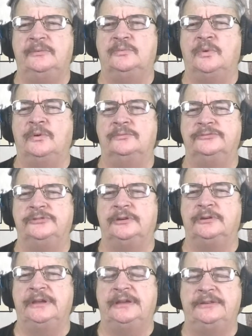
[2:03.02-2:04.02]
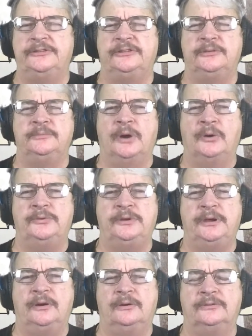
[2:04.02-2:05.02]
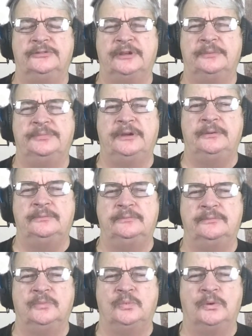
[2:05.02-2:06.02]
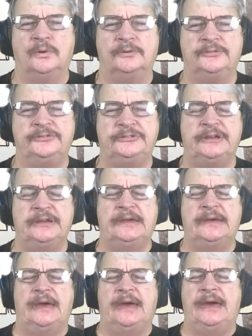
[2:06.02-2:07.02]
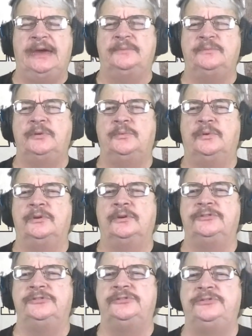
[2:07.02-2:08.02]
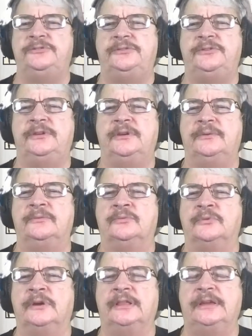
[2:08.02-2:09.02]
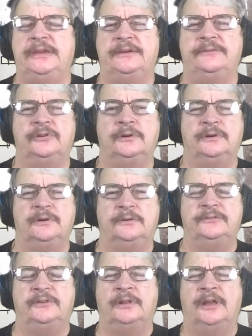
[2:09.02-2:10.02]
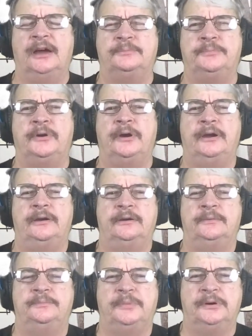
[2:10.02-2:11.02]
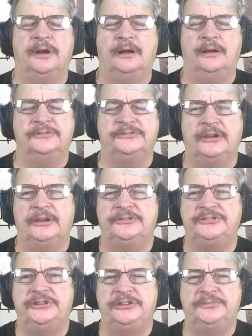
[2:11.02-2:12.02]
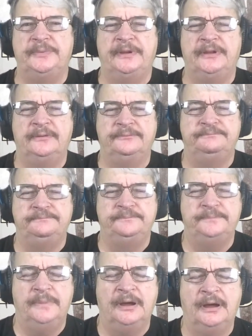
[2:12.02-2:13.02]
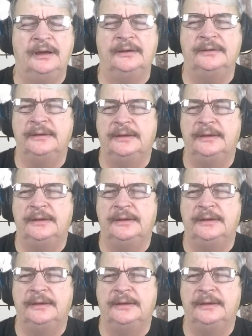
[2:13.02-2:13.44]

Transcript: it won't turn into pneumonia or something worse. And we want to really give her a lot of prayer because she's been real